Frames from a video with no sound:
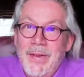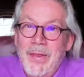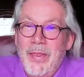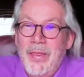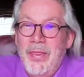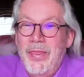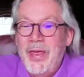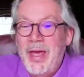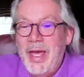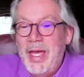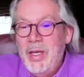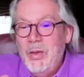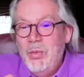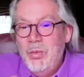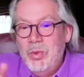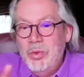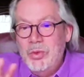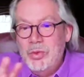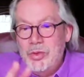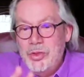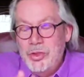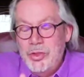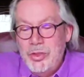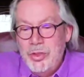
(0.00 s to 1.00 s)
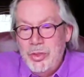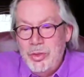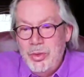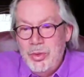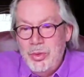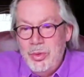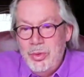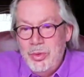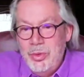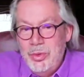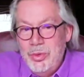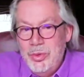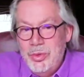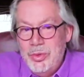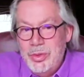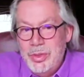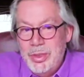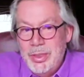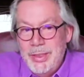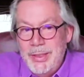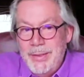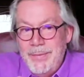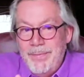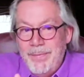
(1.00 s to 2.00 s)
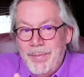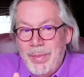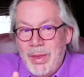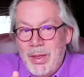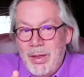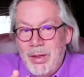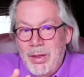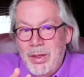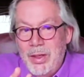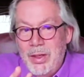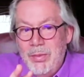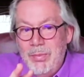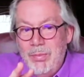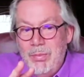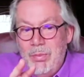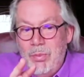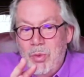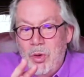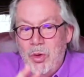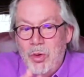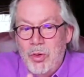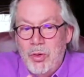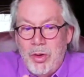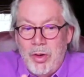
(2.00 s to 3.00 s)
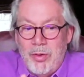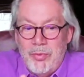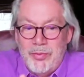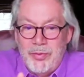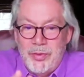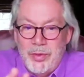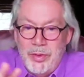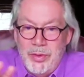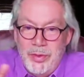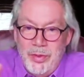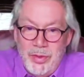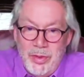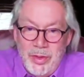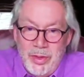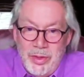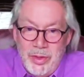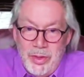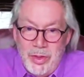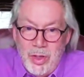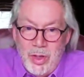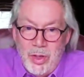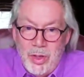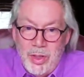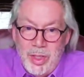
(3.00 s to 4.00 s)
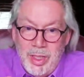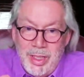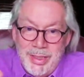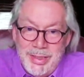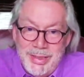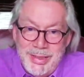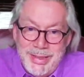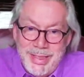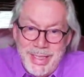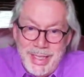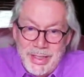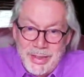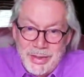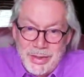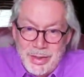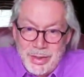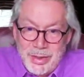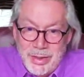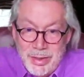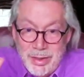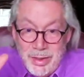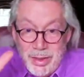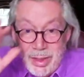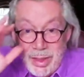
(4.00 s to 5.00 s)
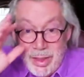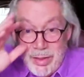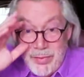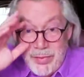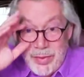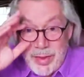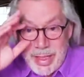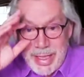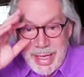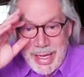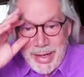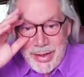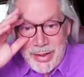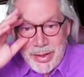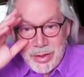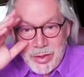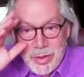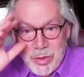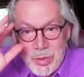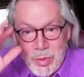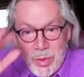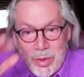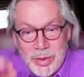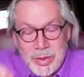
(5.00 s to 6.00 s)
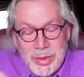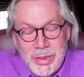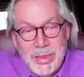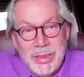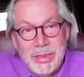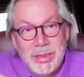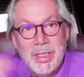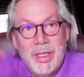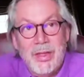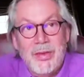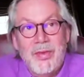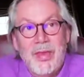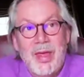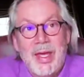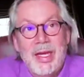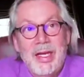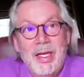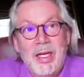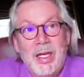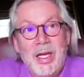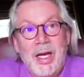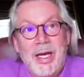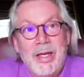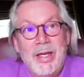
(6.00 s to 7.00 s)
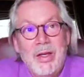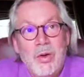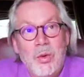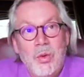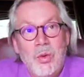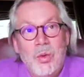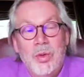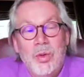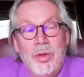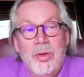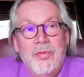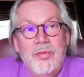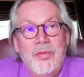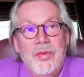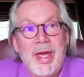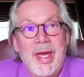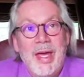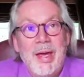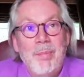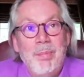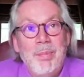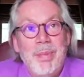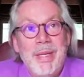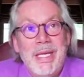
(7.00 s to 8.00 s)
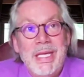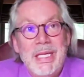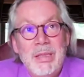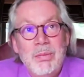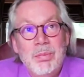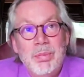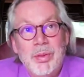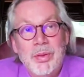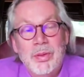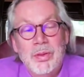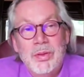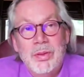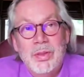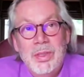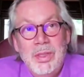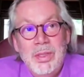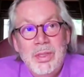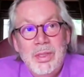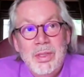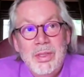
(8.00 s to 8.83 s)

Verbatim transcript: they will choose more often than not a dozen of the character qualities that they'd like all of their people